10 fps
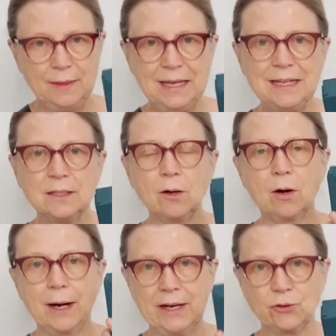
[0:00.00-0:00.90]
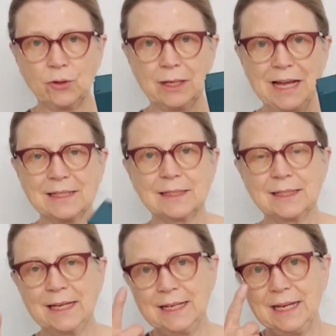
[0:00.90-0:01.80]
These are extra
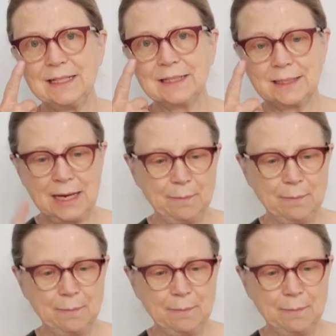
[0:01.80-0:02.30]
glasses in case I